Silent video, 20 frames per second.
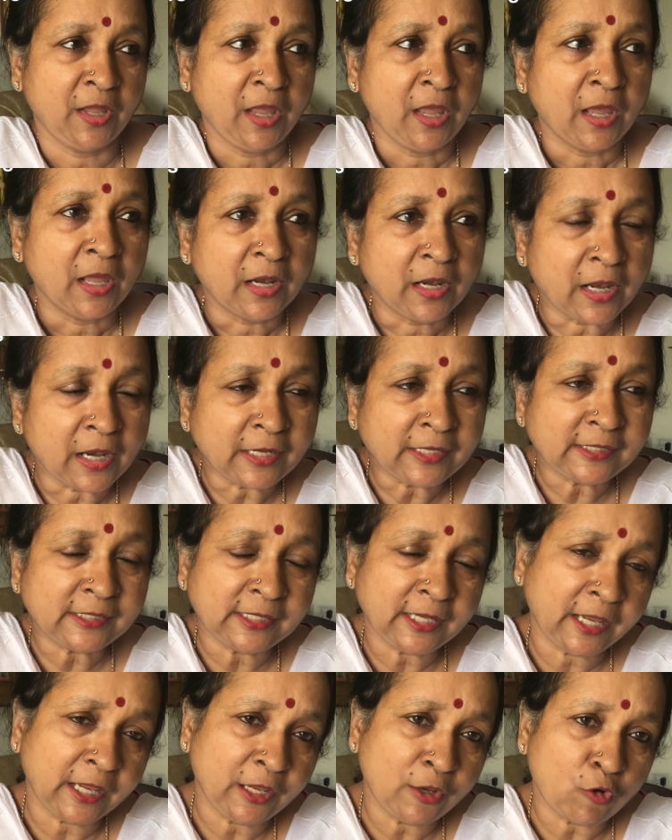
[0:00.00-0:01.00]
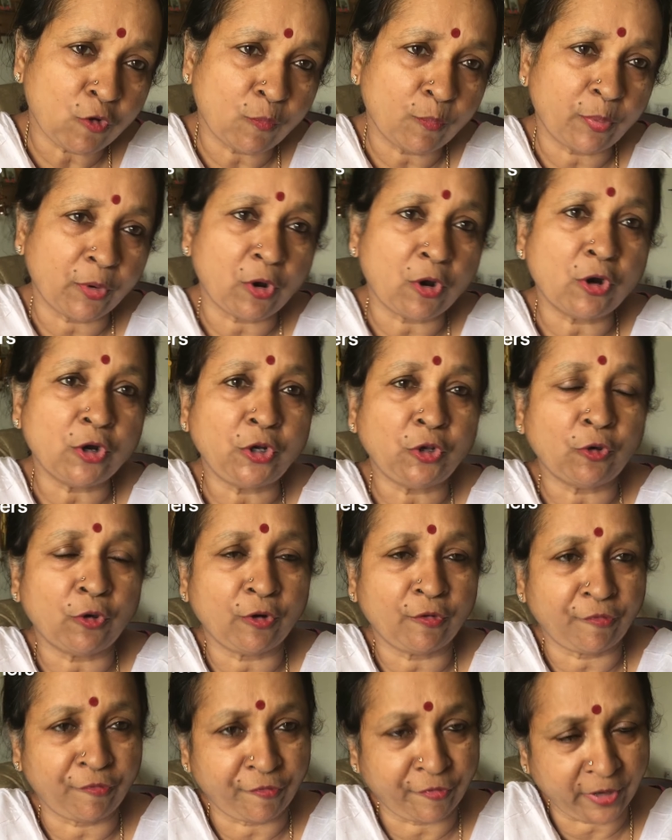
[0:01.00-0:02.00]
Let's say you brought your
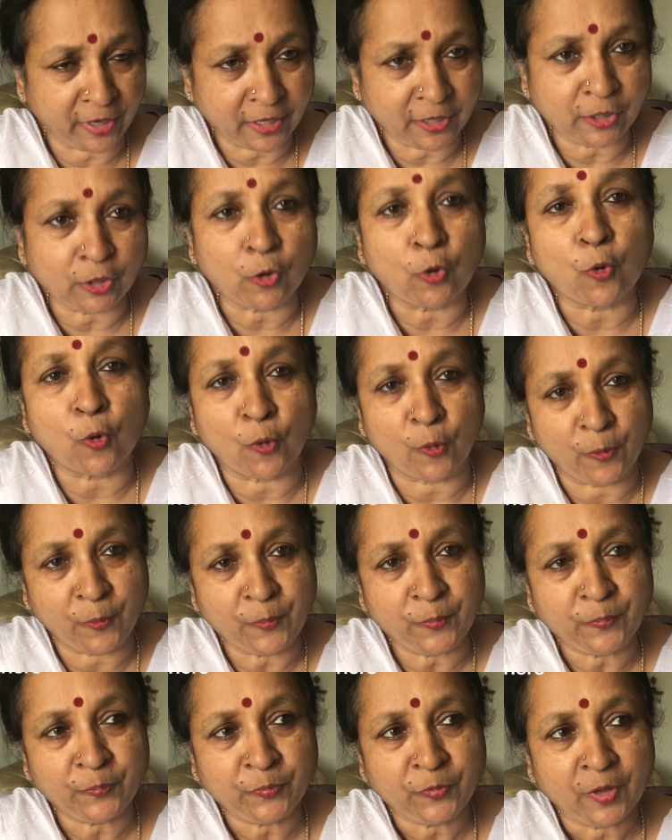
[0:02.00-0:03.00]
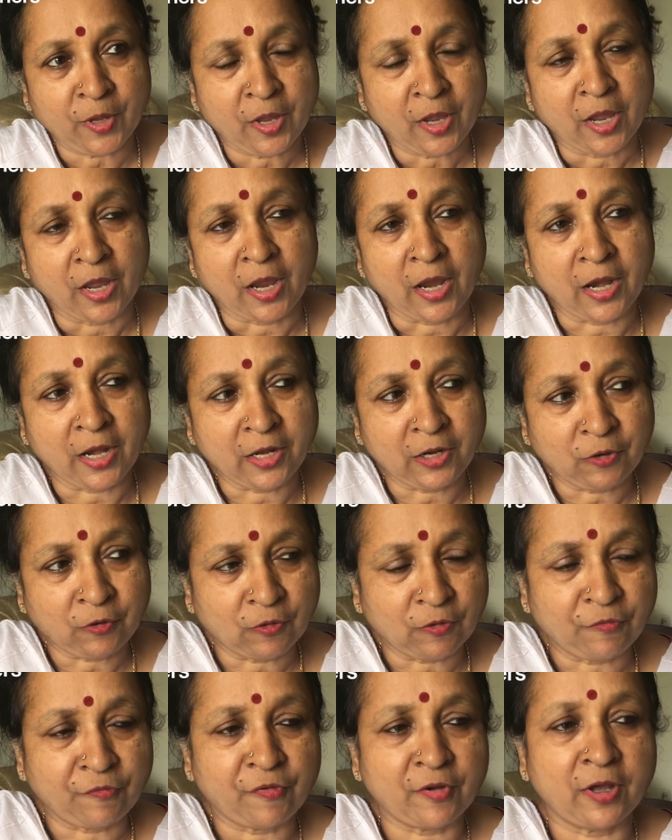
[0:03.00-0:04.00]
friend home and your
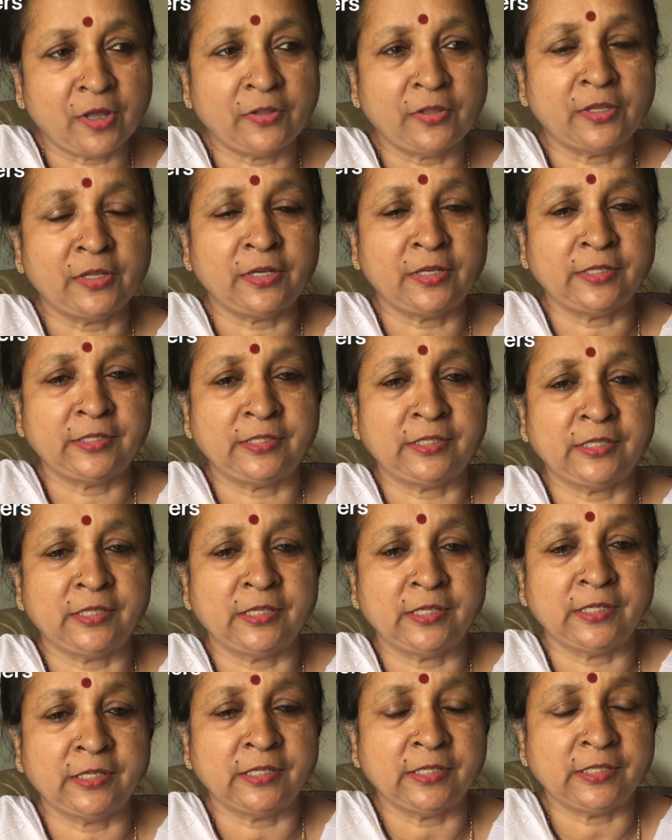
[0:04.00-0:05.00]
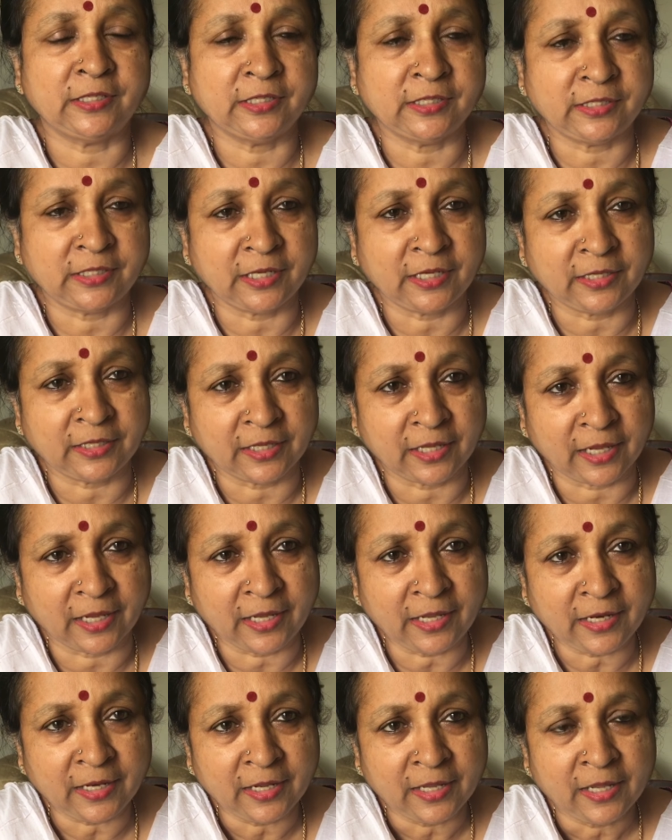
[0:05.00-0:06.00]
father is sitting there.
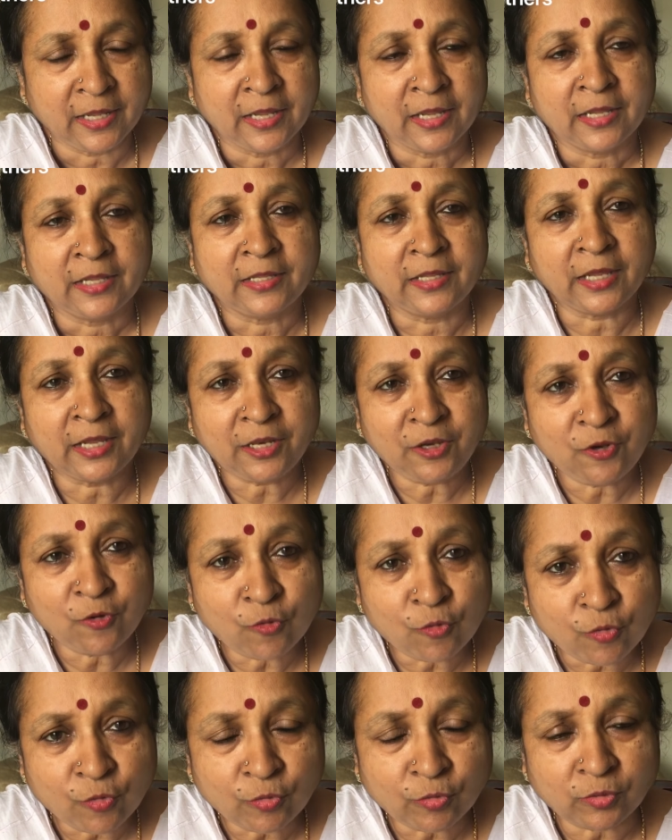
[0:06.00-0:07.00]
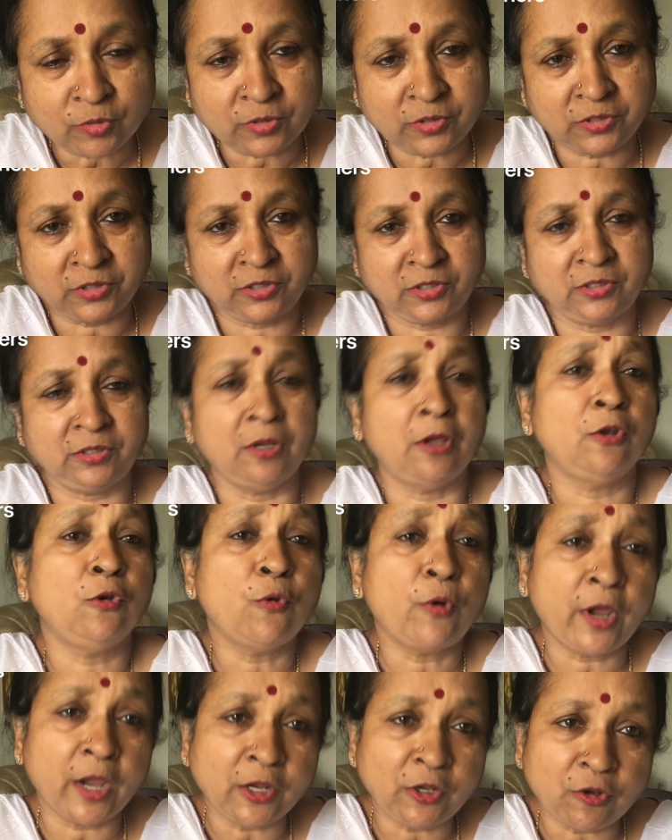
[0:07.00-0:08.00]
Then you look
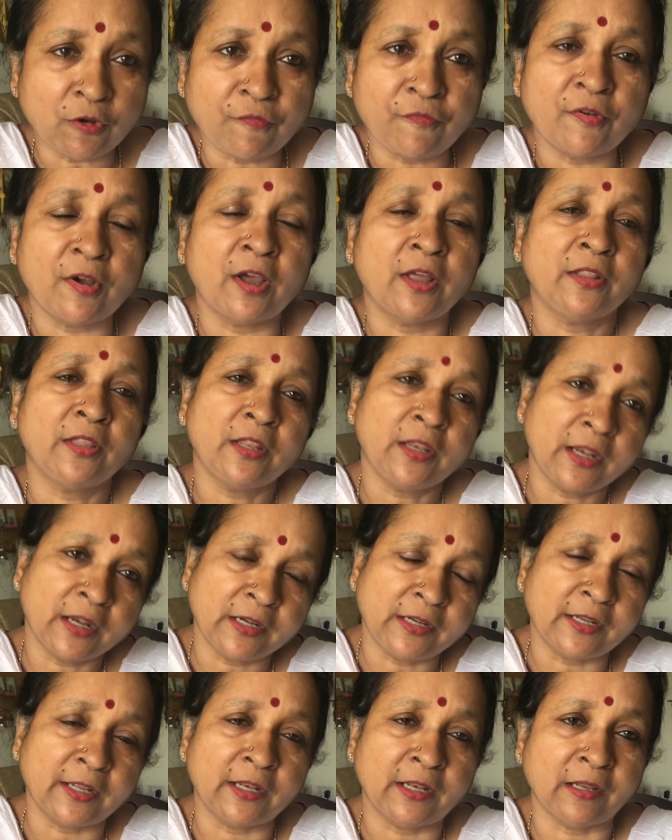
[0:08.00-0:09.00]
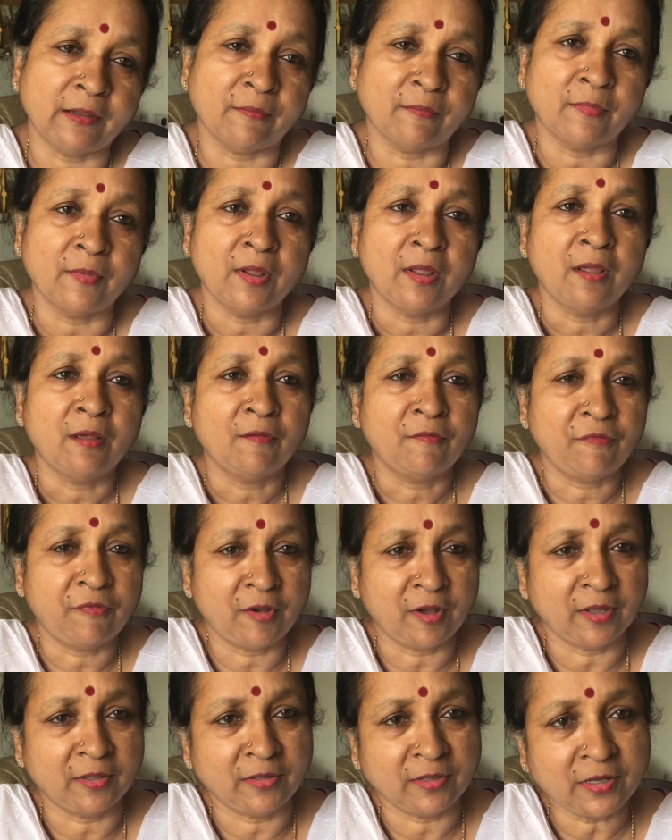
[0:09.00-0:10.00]
at your father and tell him,
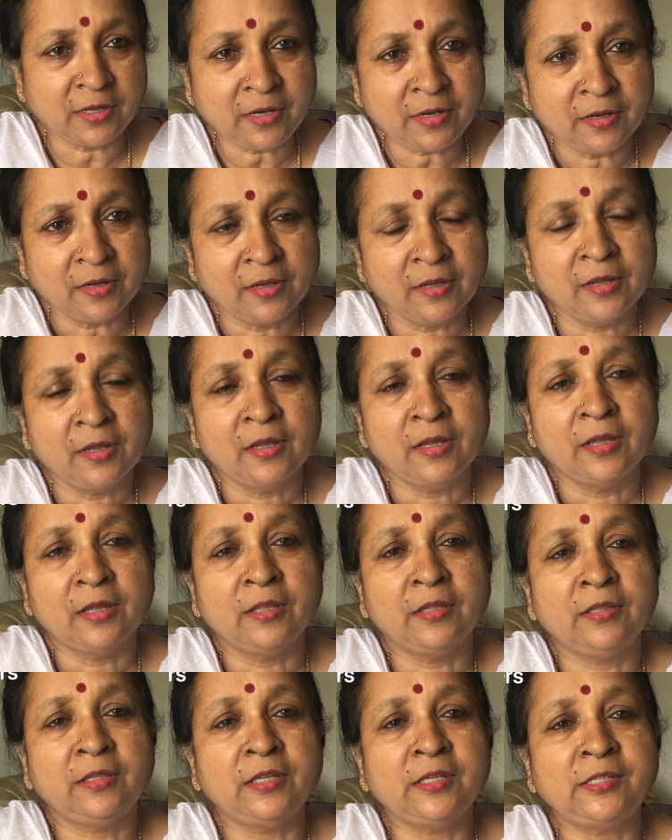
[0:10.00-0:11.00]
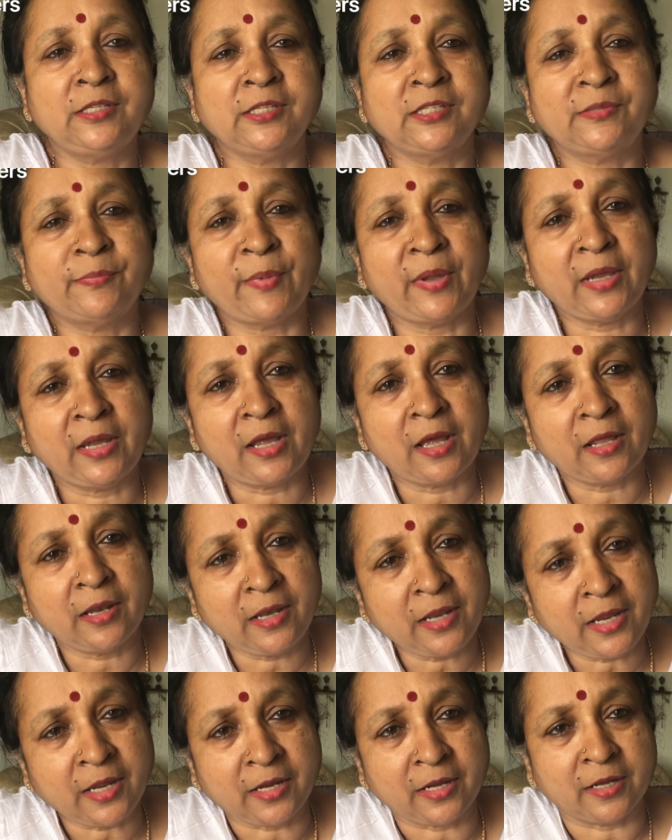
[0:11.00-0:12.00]
Father, this is my
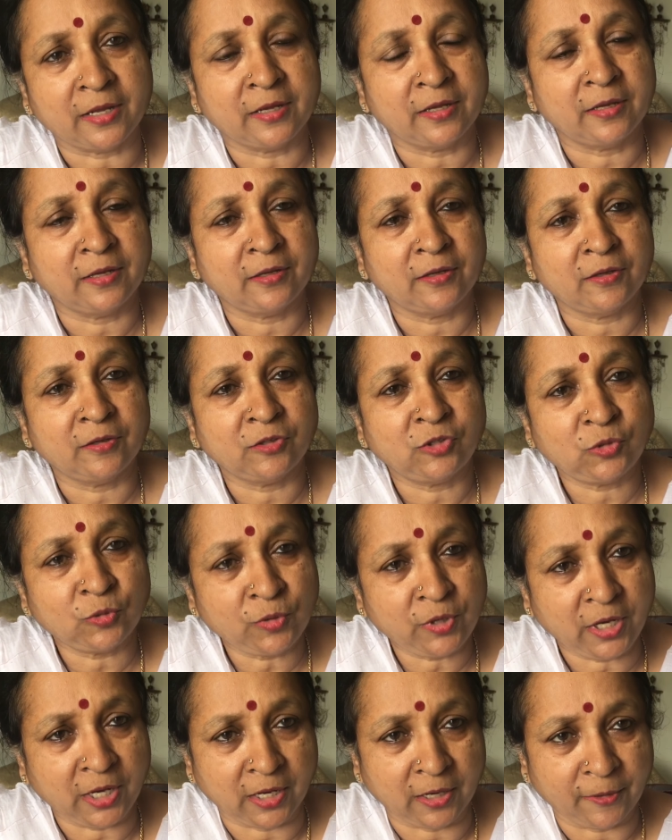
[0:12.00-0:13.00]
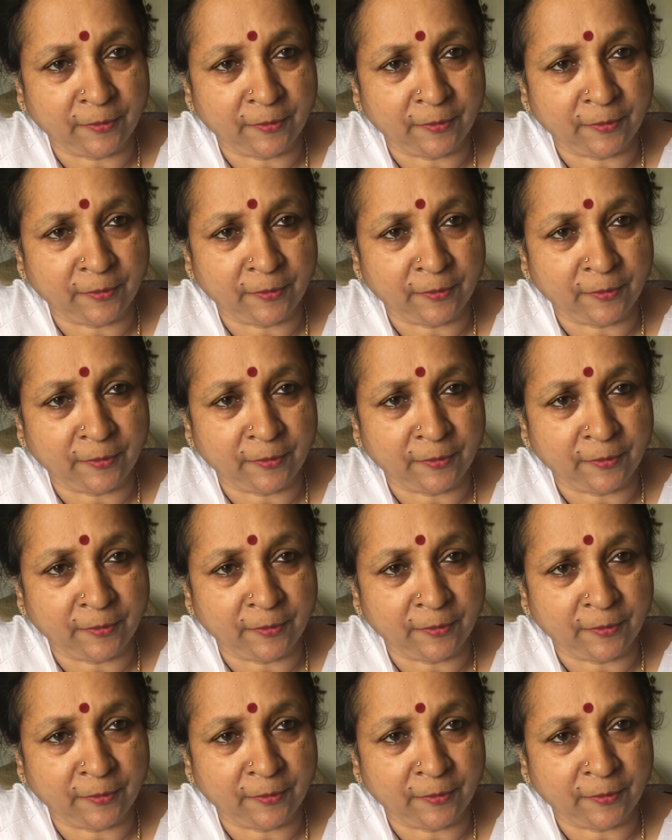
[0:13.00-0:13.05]
colleague, Sunil.